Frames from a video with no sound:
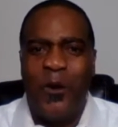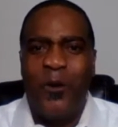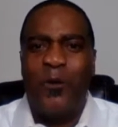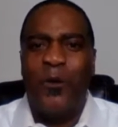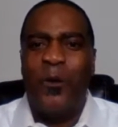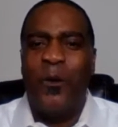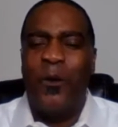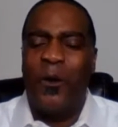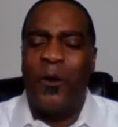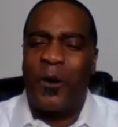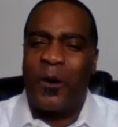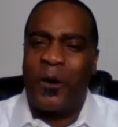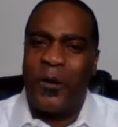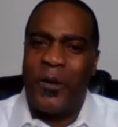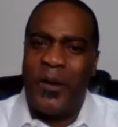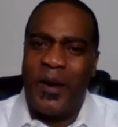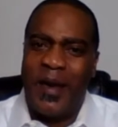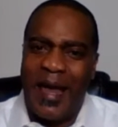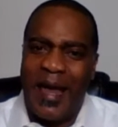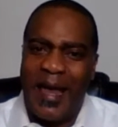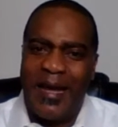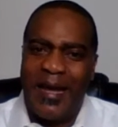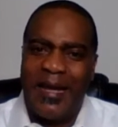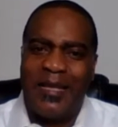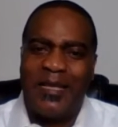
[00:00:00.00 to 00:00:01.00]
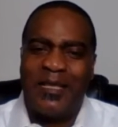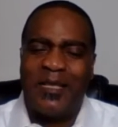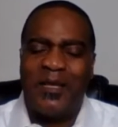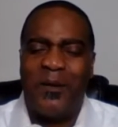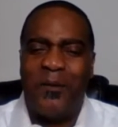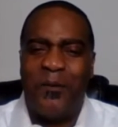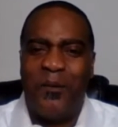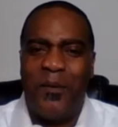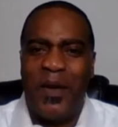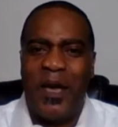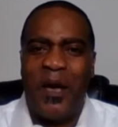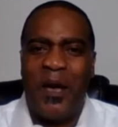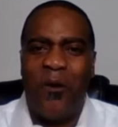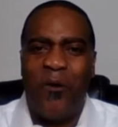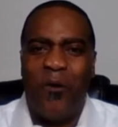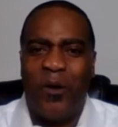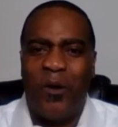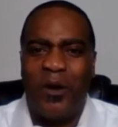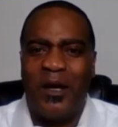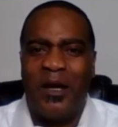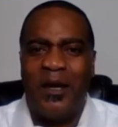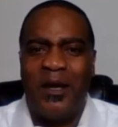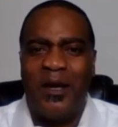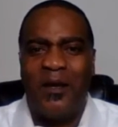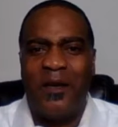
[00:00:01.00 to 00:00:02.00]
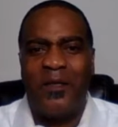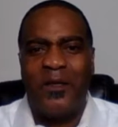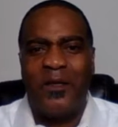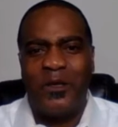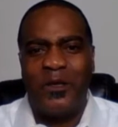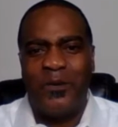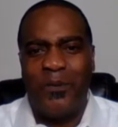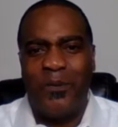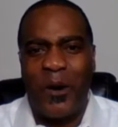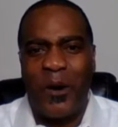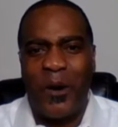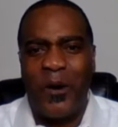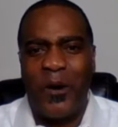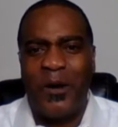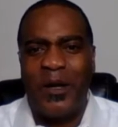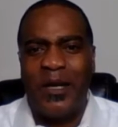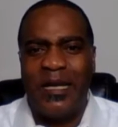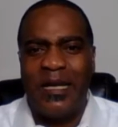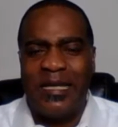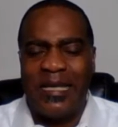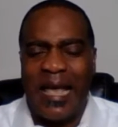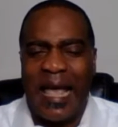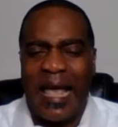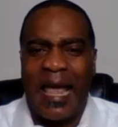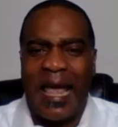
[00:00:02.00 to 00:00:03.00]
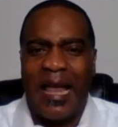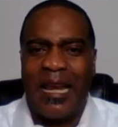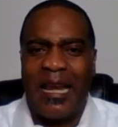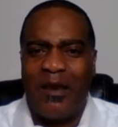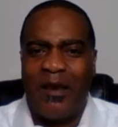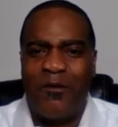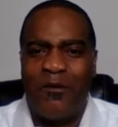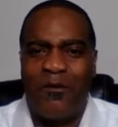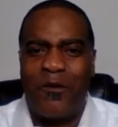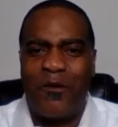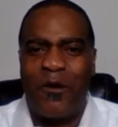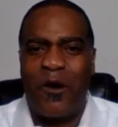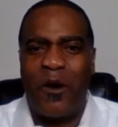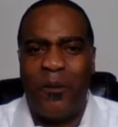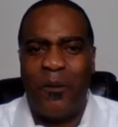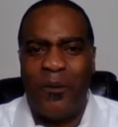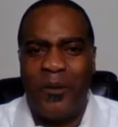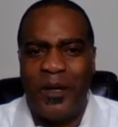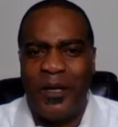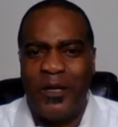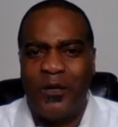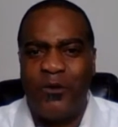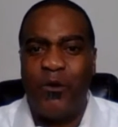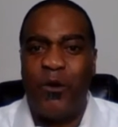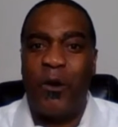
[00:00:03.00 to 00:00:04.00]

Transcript: We were created to bear one another's burdens and infirmities.